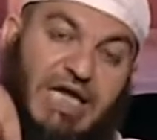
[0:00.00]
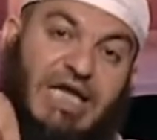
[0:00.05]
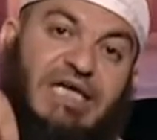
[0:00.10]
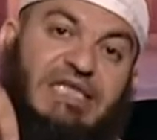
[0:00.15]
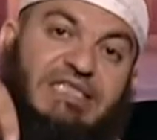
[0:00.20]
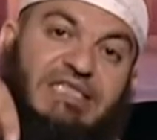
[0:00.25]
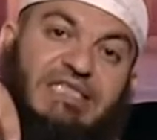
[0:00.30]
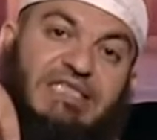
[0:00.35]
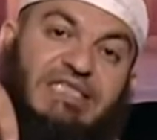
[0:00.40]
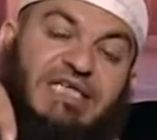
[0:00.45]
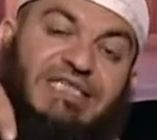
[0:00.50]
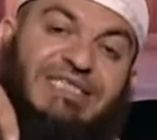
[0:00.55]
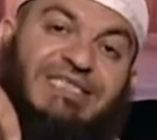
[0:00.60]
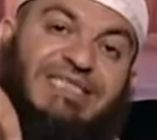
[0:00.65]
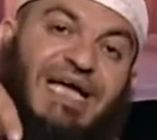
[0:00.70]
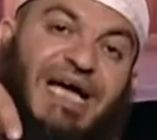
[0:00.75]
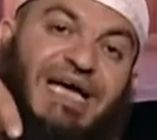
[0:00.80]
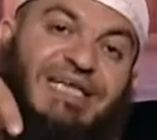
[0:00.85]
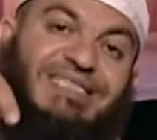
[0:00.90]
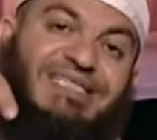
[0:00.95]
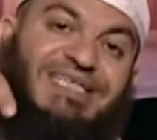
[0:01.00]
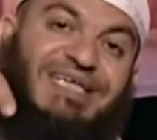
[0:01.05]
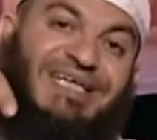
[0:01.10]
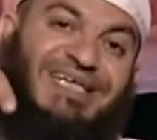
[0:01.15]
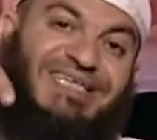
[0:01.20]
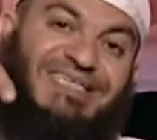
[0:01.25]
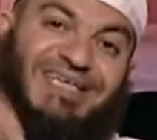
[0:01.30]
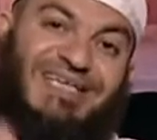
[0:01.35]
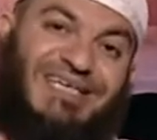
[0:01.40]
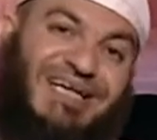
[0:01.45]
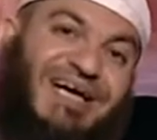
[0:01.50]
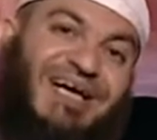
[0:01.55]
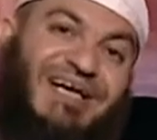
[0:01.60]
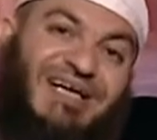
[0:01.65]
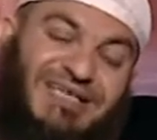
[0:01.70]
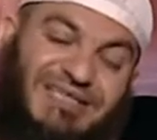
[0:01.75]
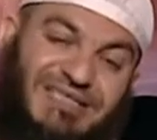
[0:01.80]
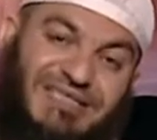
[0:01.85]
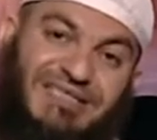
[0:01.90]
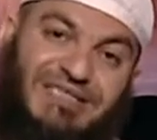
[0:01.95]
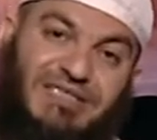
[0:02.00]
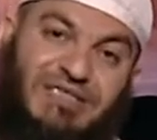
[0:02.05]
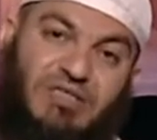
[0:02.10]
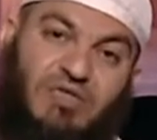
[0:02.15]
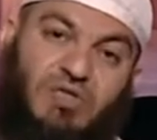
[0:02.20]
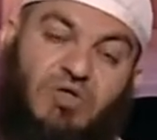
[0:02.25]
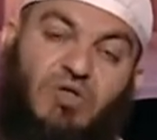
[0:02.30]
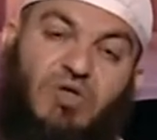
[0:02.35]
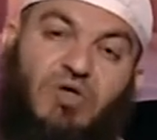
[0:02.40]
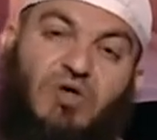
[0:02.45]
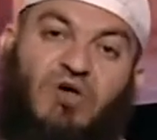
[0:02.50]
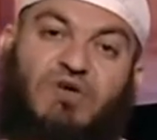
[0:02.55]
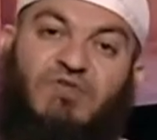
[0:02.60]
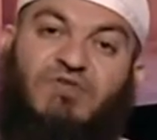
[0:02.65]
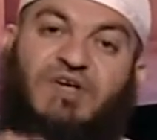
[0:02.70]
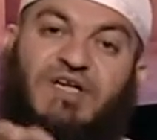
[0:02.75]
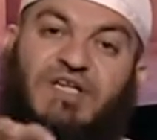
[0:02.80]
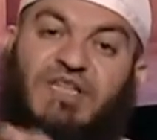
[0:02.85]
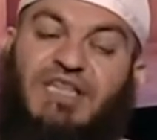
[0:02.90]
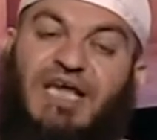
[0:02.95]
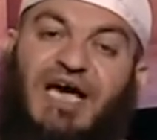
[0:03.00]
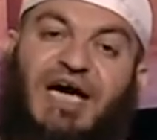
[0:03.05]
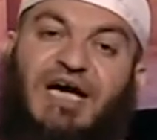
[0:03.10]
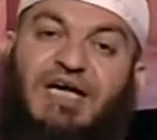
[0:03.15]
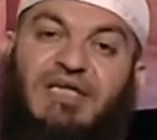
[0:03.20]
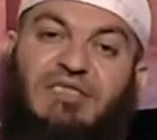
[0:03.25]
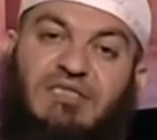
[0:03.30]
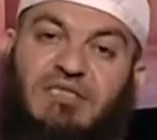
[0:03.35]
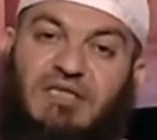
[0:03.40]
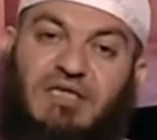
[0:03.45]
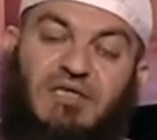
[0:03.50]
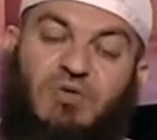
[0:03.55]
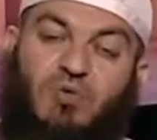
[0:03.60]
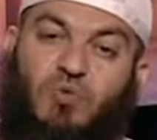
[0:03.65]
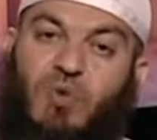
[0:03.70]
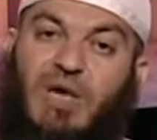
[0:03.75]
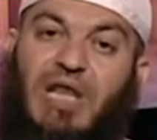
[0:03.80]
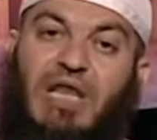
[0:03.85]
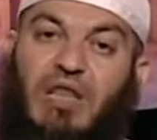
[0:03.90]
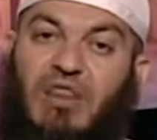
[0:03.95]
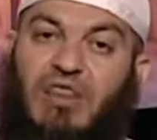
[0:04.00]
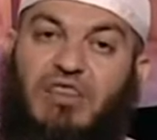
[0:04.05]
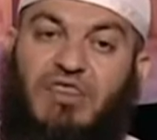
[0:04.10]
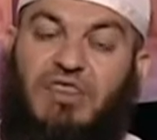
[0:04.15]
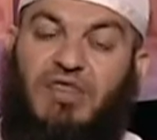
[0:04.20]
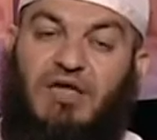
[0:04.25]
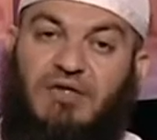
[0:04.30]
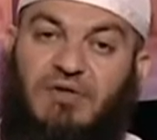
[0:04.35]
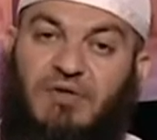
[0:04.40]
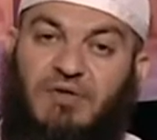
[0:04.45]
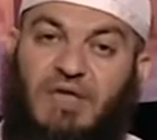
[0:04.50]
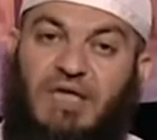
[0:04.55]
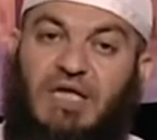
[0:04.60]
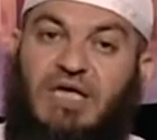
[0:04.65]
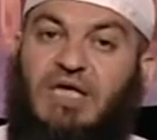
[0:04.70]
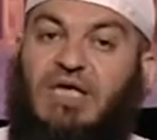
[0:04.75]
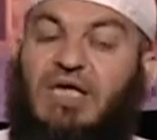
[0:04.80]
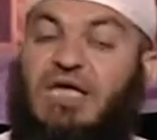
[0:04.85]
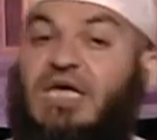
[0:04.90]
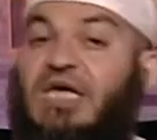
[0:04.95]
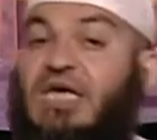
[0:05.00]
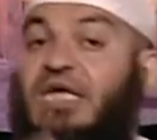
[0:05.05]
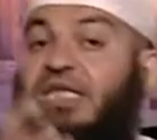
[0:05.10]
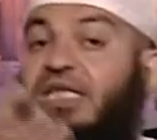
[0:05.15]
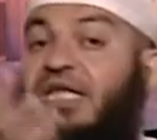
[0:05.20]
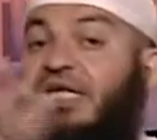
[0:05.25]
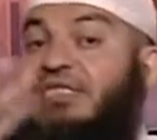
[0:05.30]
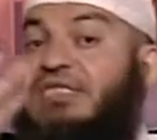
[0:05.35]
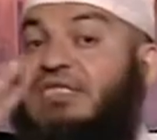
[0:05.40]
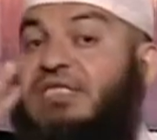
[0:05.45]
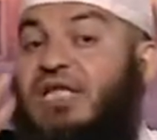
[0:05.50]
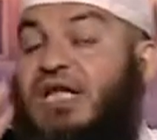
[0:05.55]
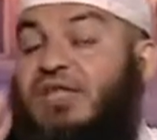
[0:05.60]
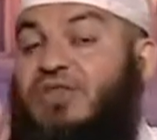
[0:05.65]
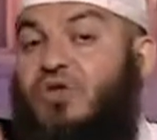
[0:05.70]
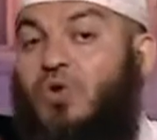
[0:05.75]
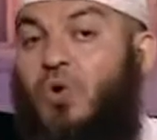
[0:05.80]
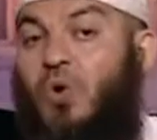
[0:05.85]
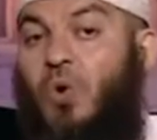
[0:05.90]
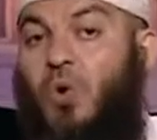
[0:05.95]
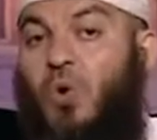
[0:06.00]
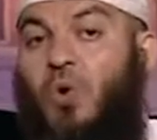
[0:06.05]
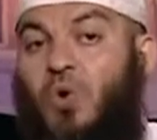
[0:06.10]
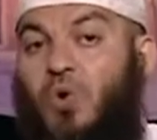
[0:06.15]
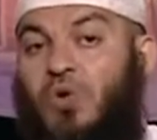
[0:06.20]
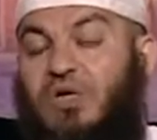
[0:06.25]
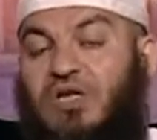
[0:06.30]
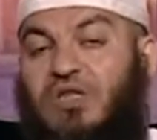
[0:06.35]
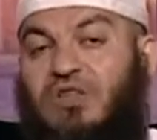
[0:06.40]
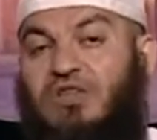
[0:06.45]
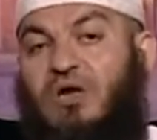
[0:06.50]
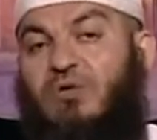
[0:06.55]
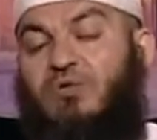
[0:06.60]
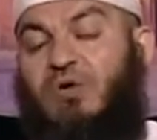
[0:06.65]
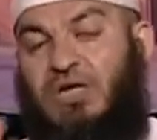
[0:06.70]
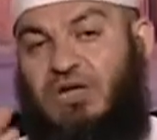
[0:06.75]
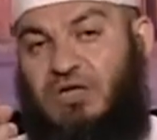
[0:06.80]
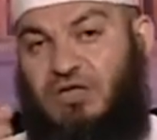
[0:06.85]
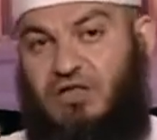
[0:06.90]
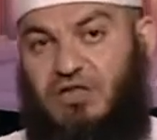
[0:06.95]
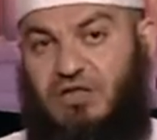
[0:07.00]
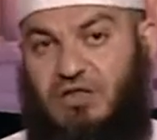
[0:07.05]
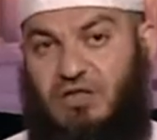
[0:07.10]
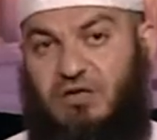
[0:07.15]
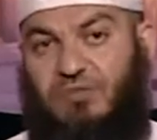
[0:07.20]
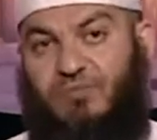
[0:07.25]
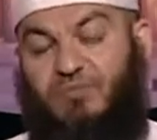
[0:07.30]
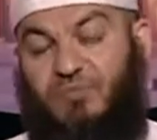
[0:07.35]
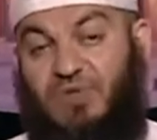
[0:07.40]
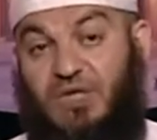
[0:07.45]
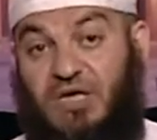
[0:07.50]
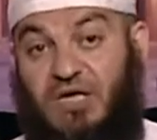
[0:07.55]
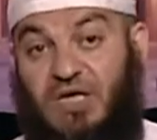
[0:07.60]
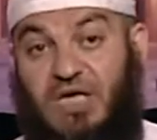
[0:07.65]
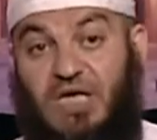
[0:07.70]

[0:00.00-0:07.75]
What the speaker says: he is just a treasurer over that wealth. He does not own the wealth.